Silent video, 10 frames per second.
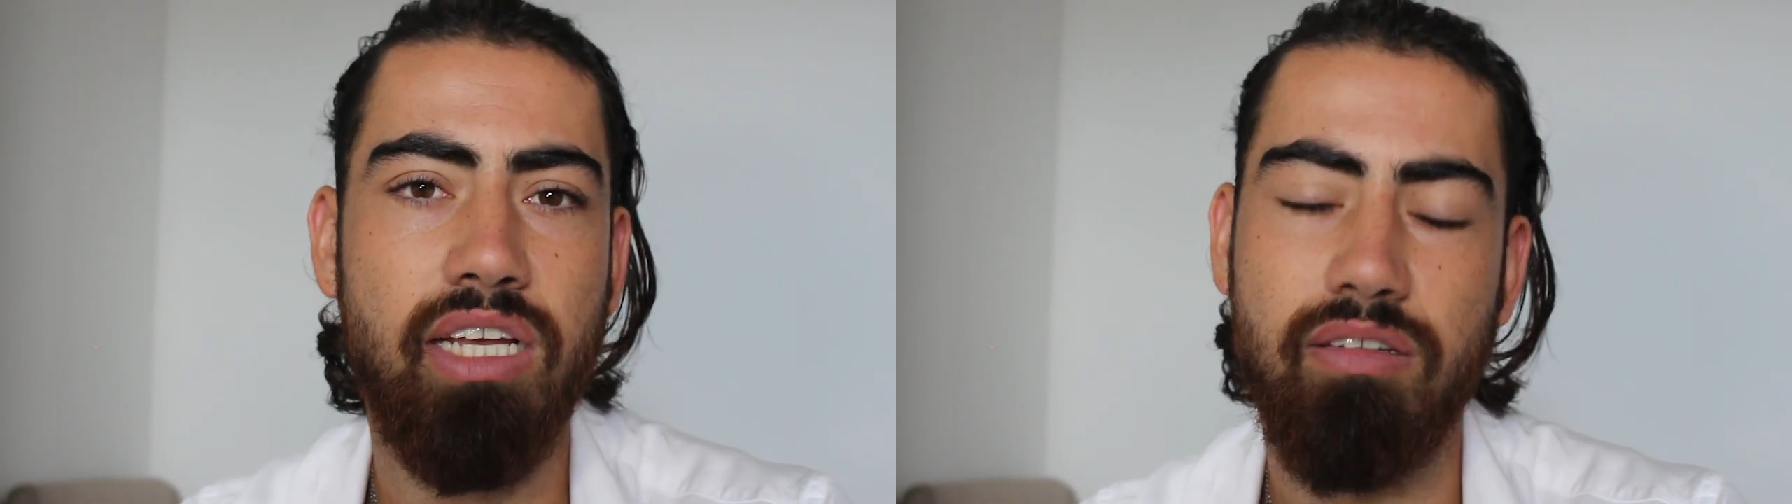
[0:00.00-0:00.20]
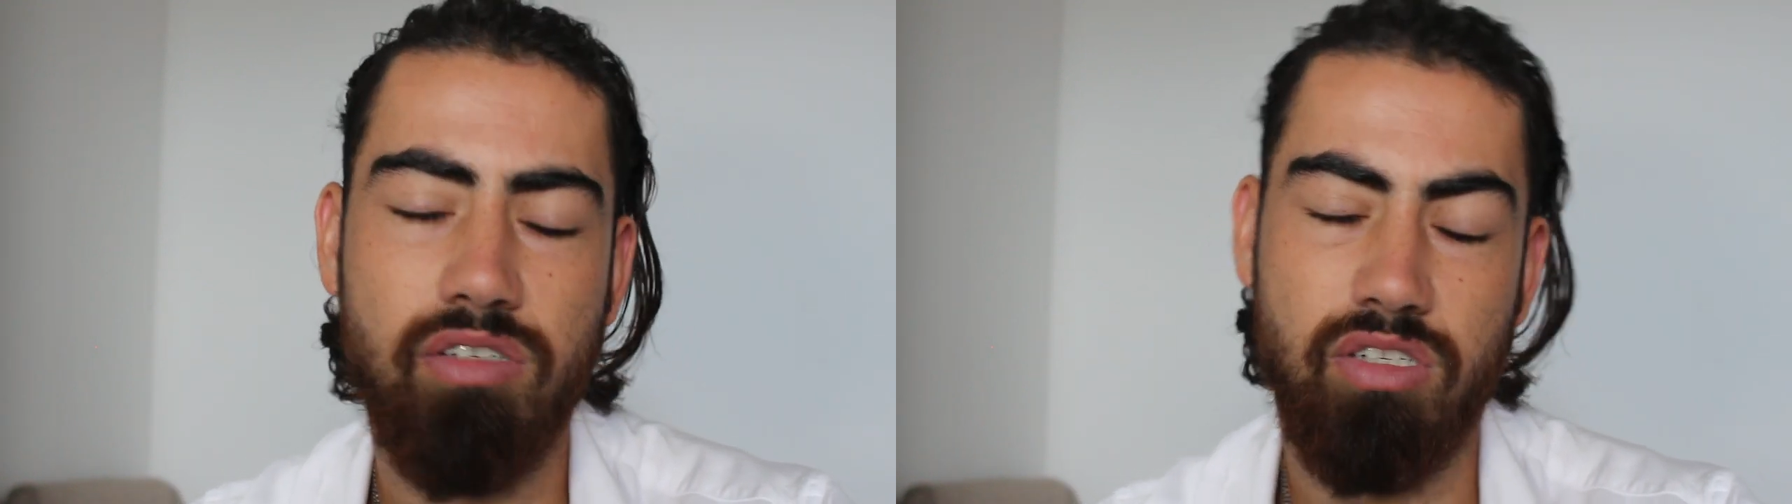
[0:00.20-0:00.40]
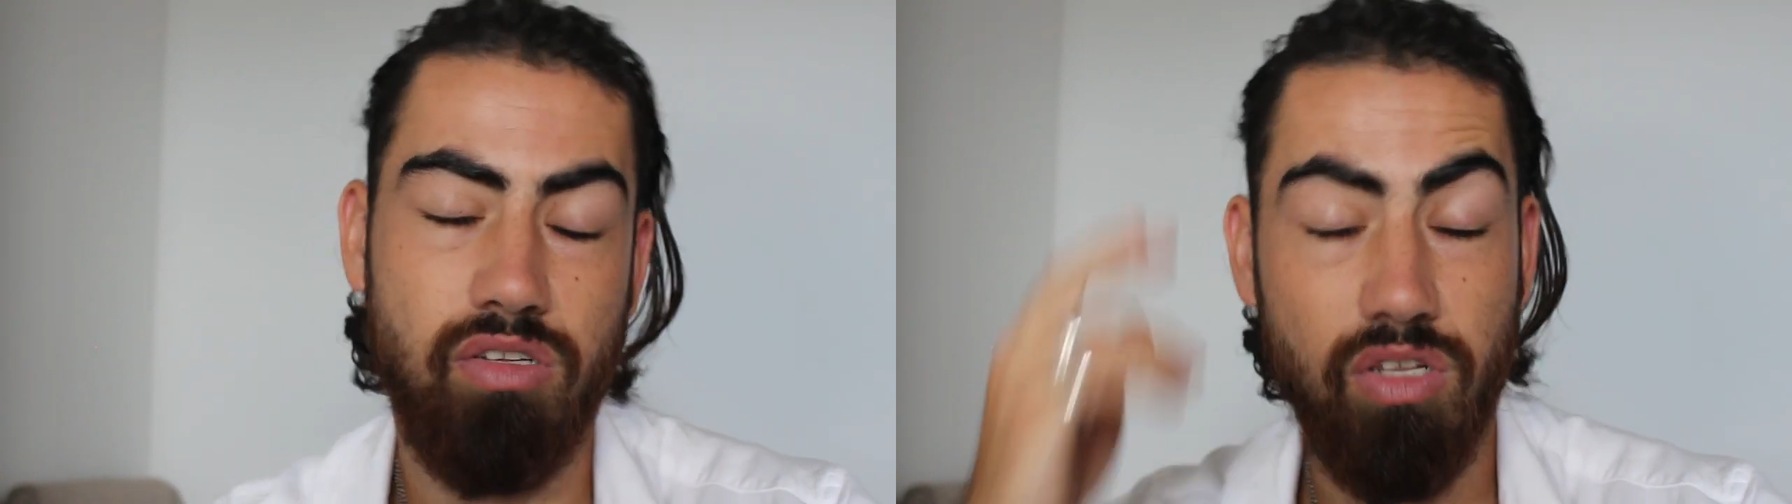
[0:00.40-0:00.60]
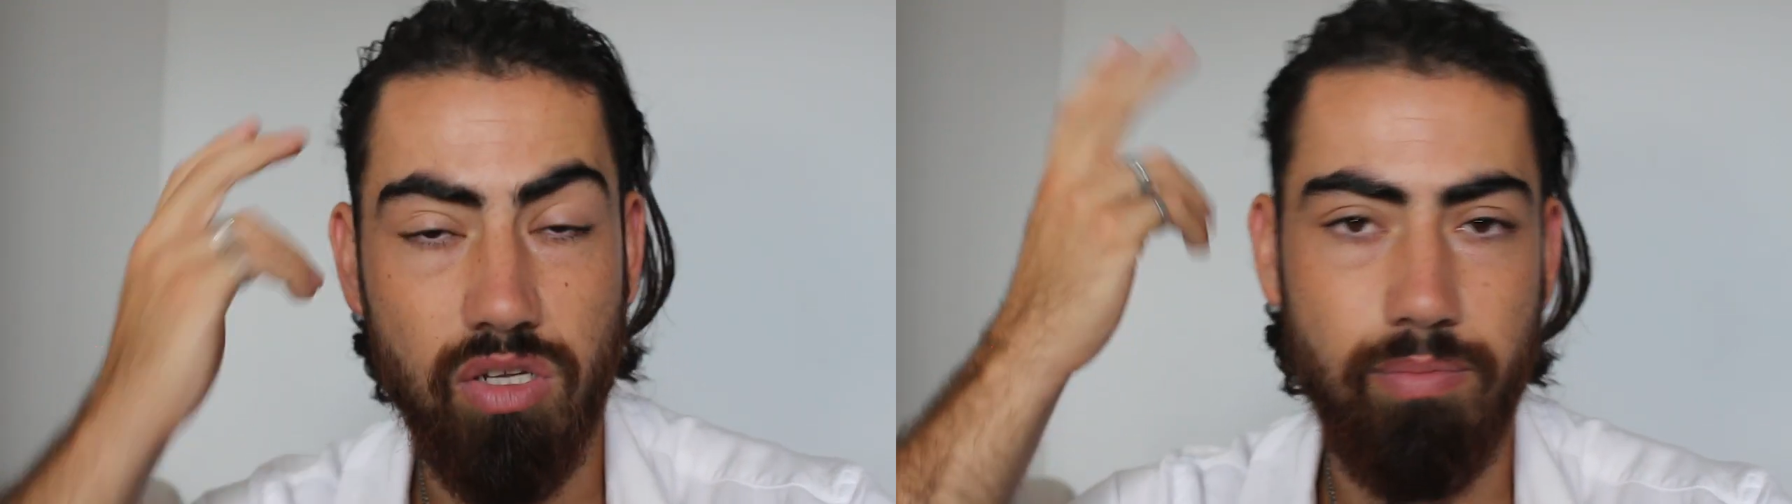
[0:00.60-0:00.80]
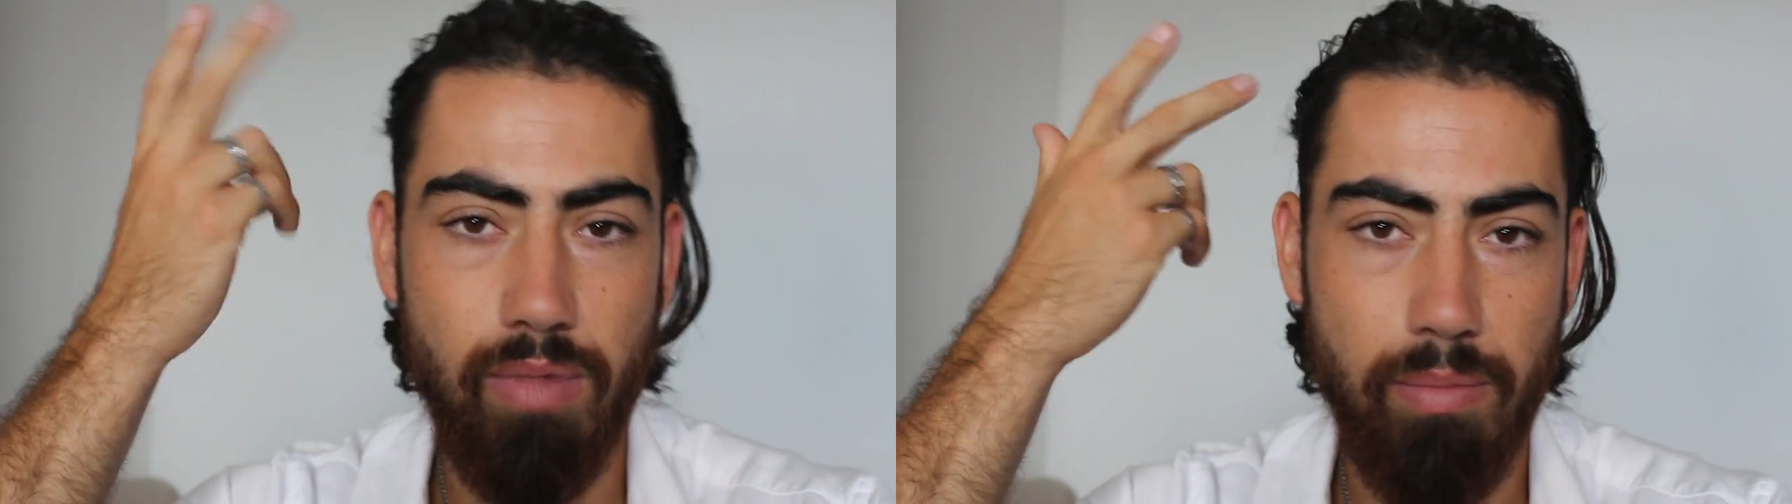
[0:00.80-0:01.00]
It's just on the
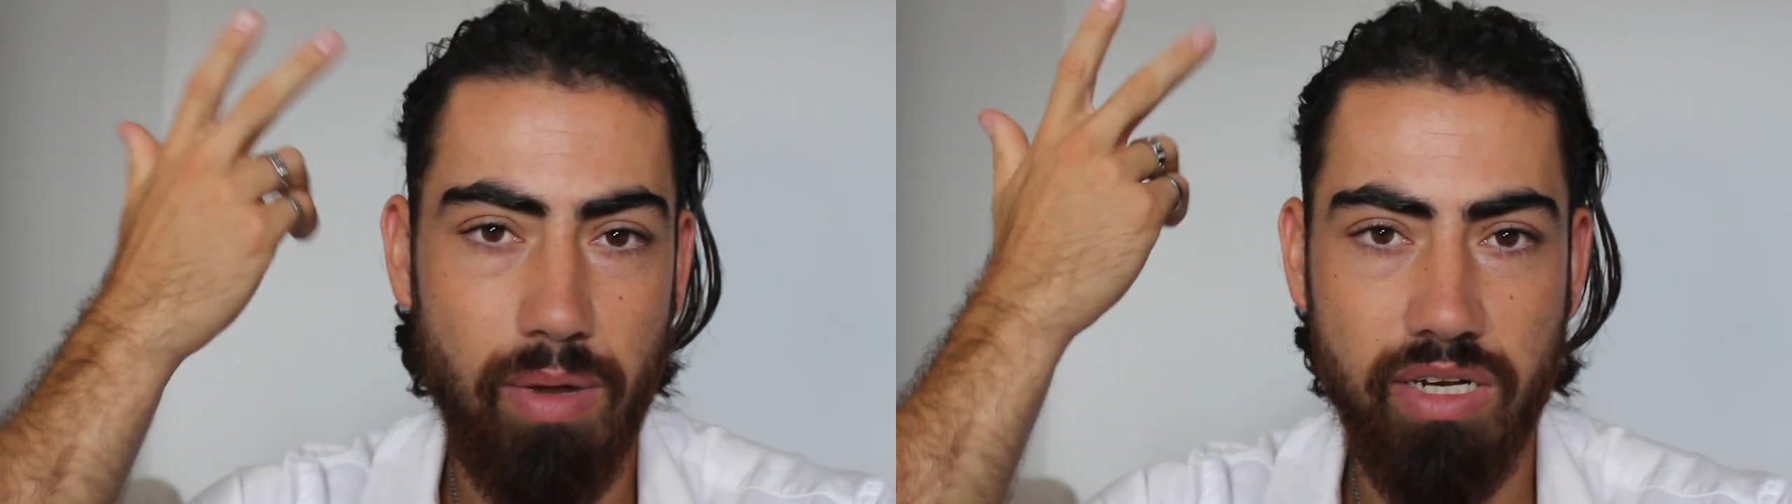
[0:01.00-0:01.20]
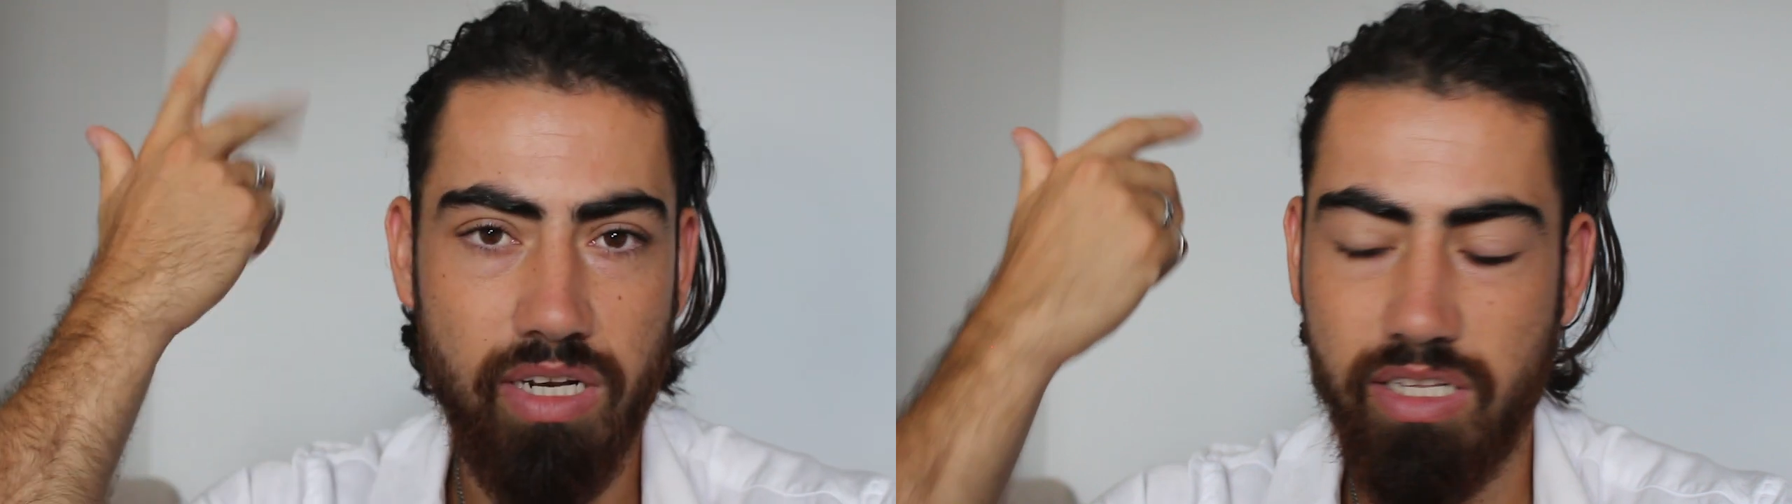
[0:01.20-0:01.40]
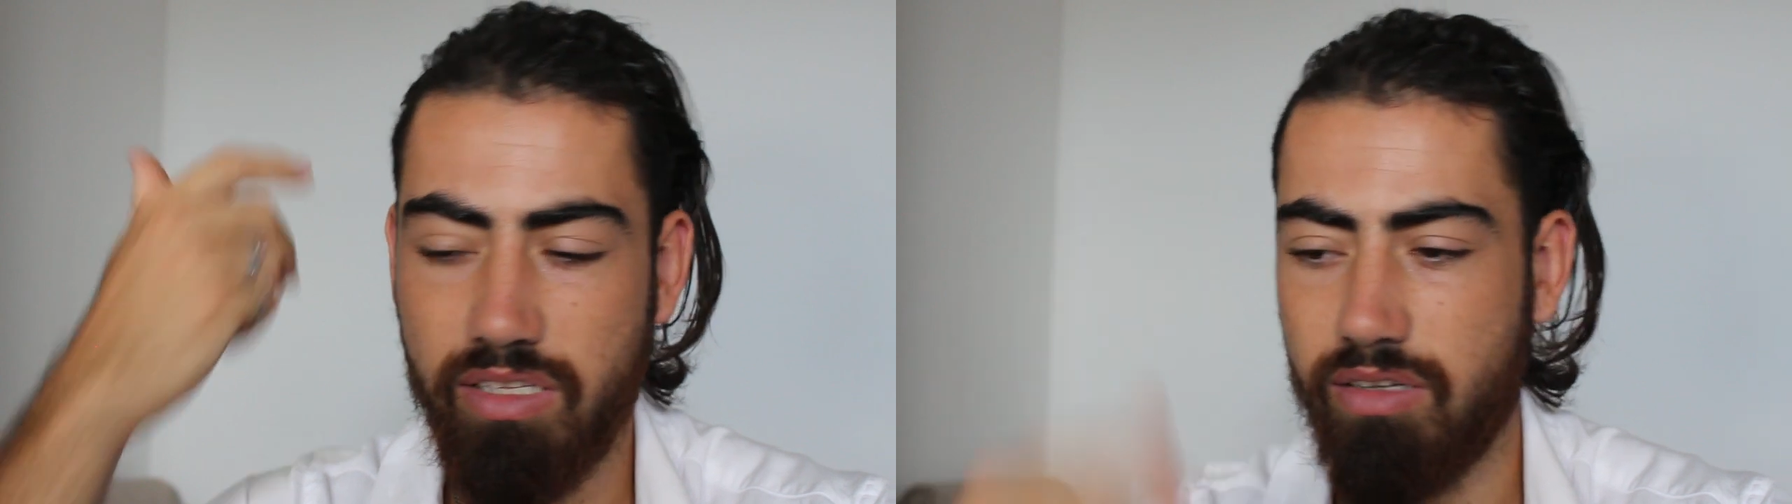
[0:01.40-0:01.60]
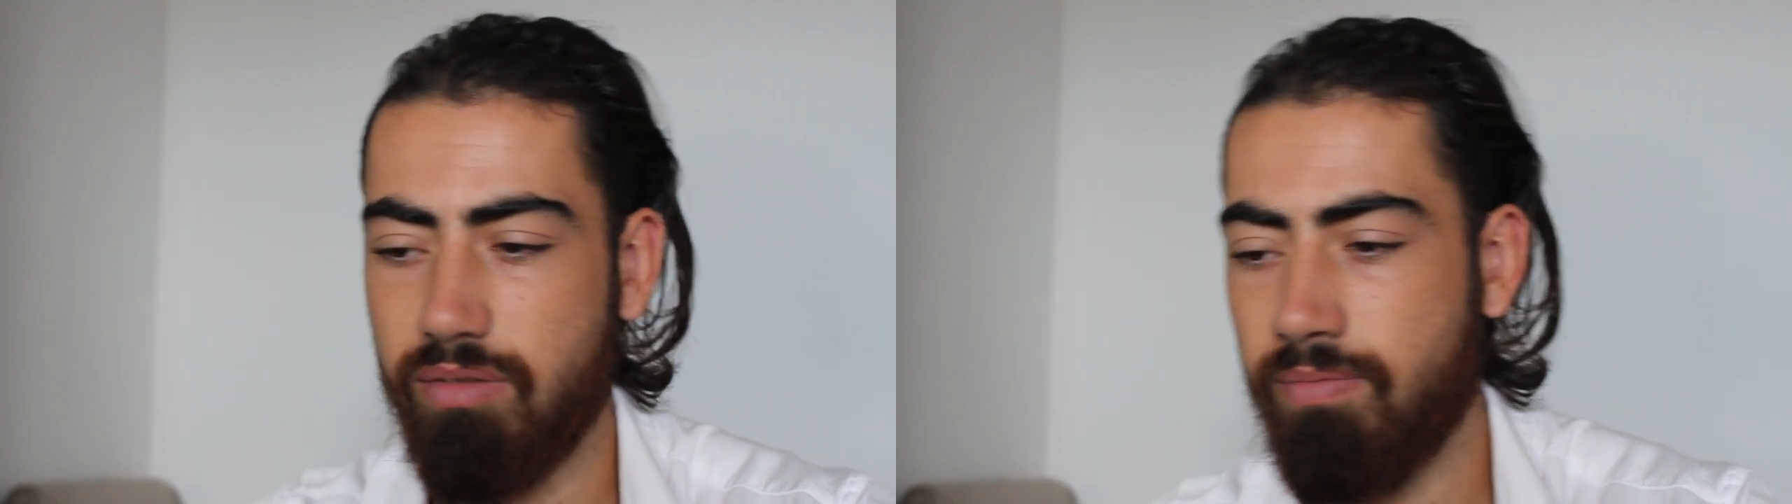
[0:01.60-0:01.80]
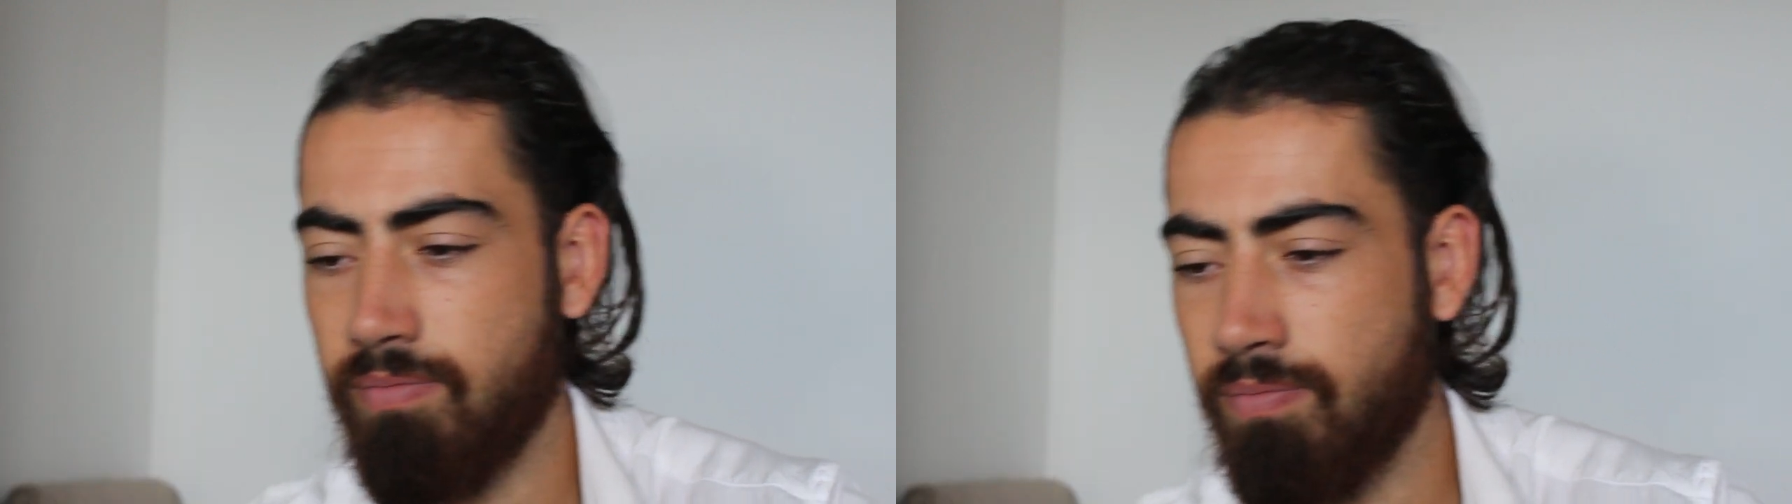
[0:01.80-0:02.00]
top of my mind. I need to